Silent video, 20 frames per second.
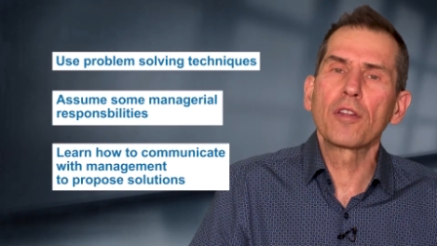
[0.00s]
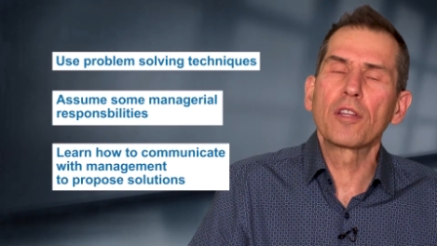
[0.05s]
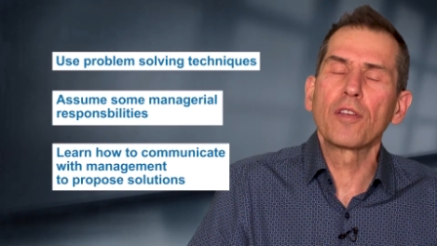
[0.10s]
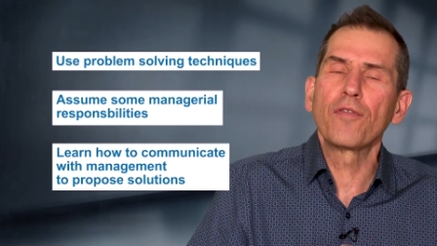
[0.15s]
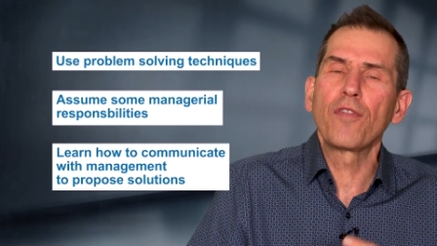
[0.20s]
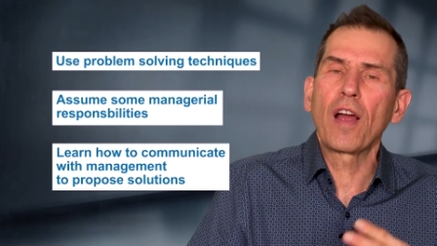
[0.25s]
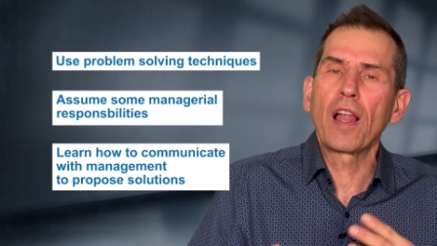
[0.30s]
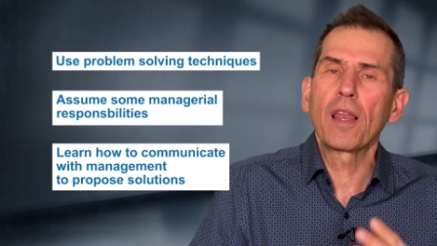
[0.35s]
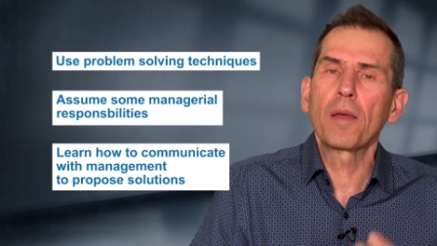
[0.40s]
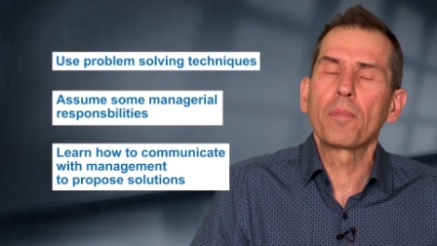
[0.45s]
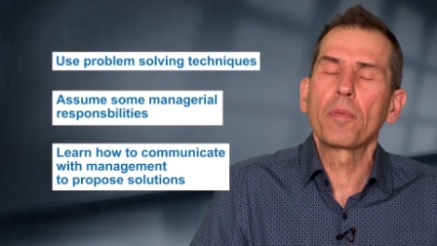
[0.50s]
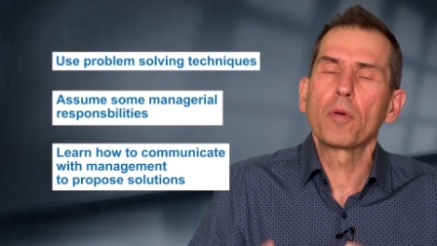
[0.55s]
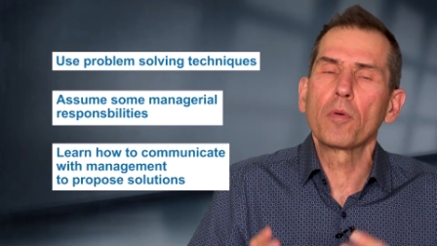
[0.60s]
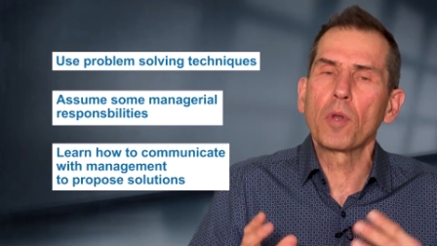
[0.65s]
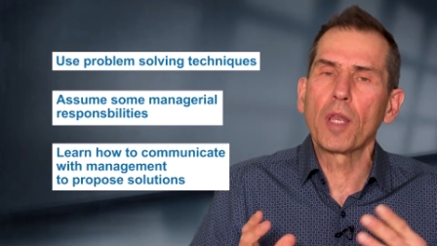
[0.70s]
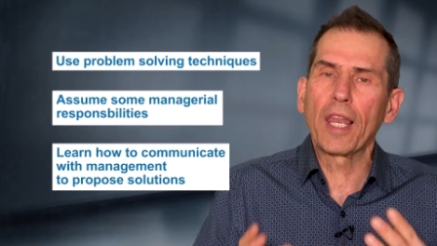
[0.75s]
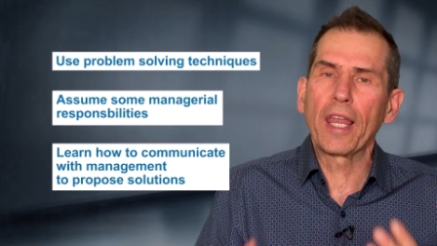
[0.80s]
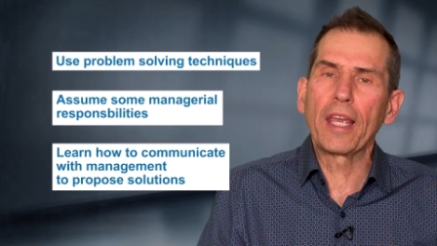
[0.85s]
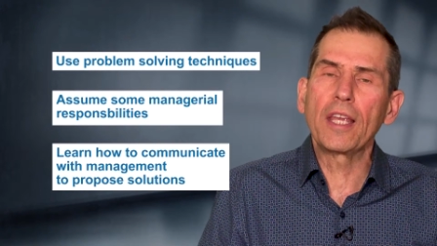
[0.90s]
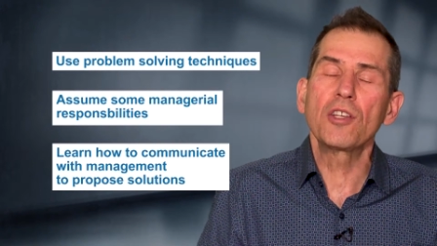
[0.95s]
develop a
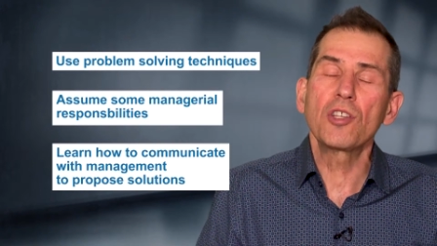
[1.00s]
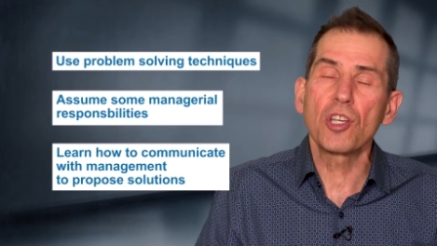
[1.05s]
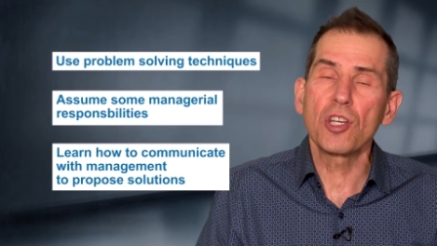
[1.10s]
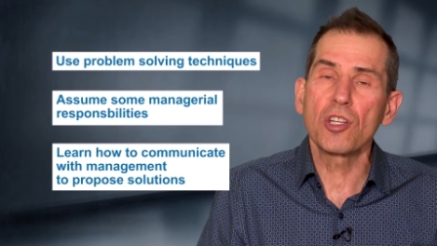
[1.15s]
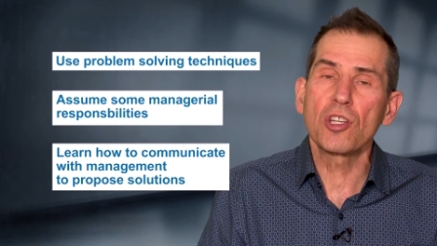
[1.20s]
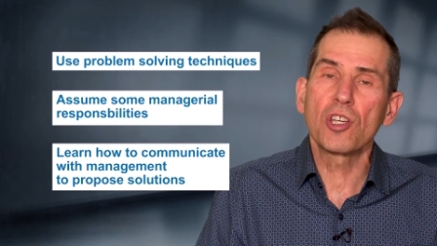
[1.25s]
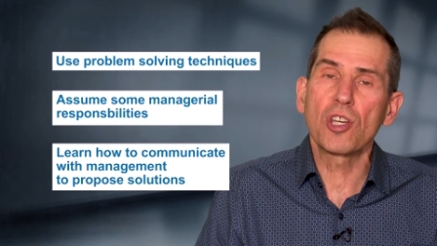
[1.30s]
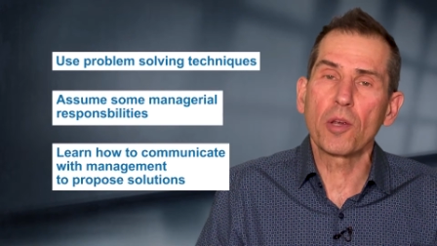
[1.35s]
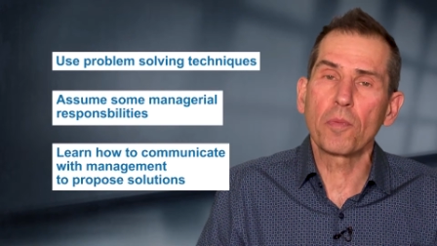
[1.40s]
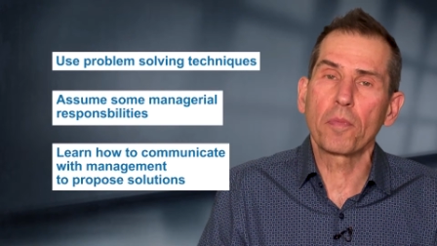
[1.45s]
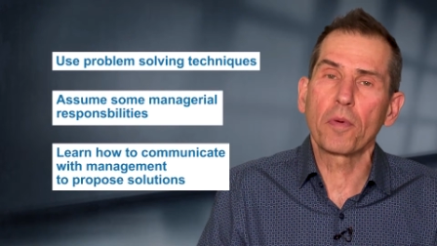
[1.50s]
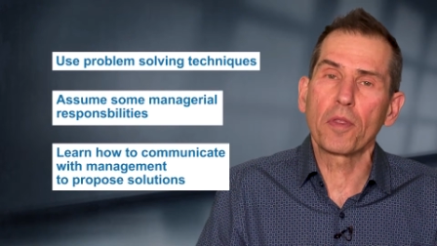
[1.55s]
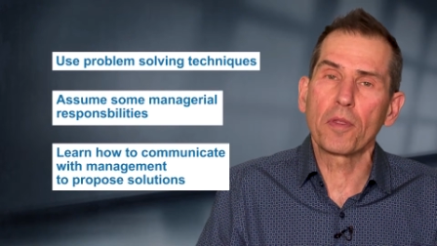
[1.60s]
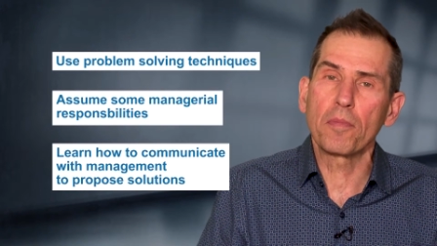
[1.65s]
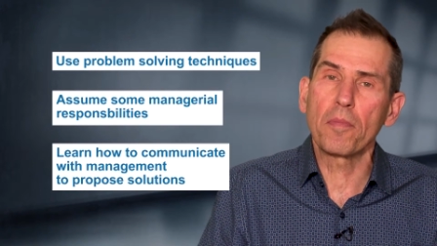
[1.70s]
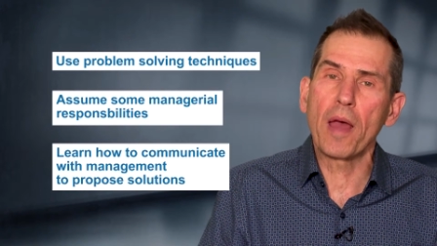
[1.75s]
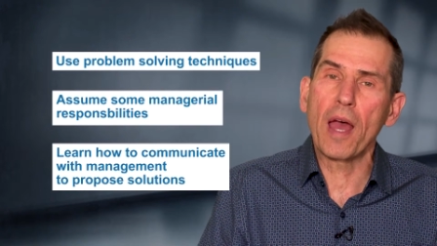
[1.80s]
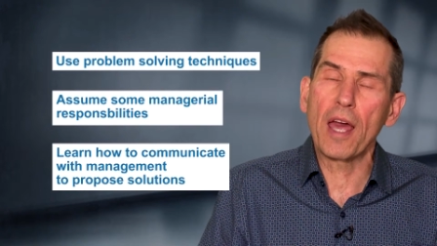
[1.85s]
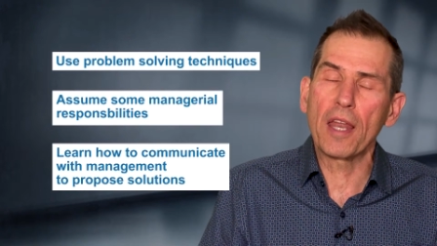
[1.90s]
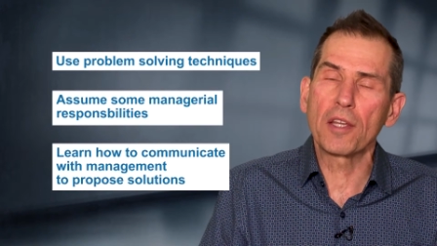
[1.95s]
relationship with
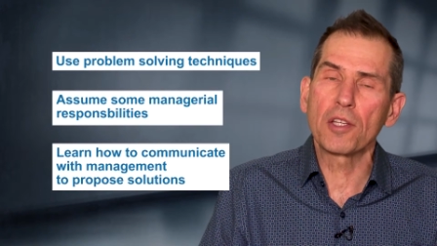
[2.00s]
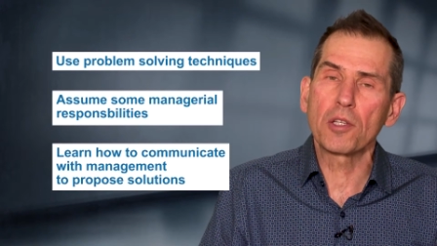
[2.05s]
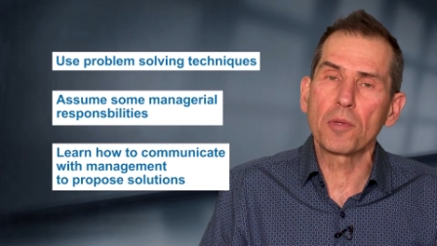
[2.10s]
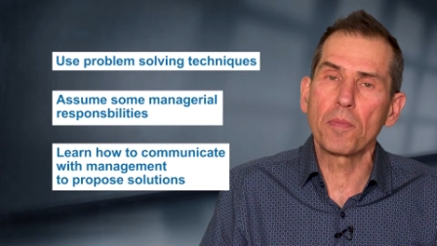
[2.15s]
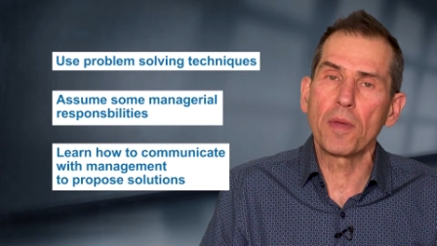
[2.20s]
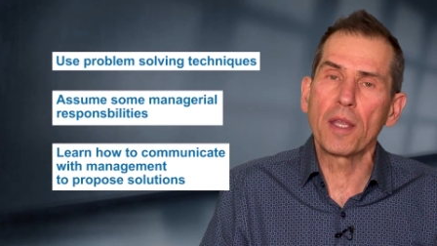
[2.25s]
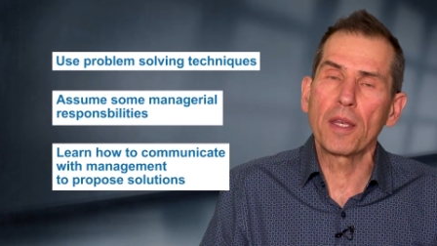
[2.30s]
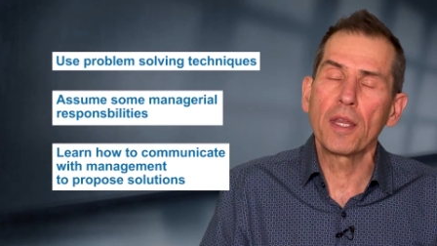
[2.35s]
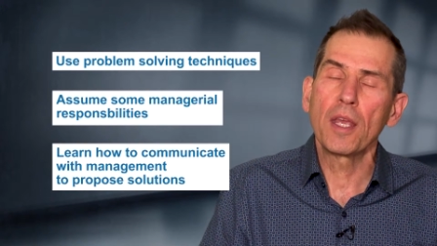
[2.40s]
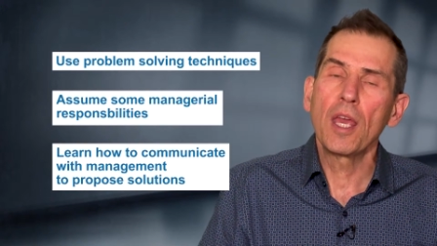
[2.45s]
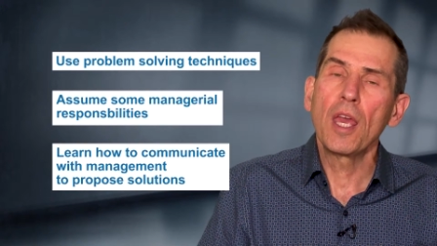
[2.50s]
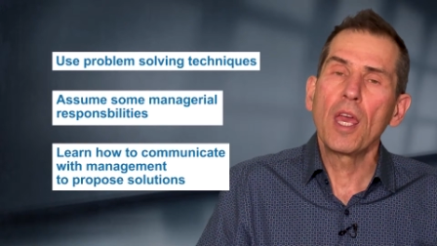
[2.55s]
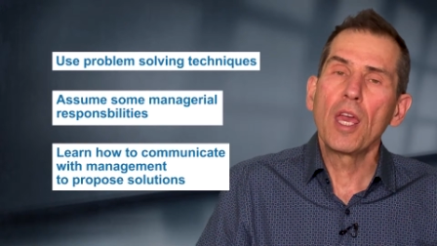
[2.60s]
management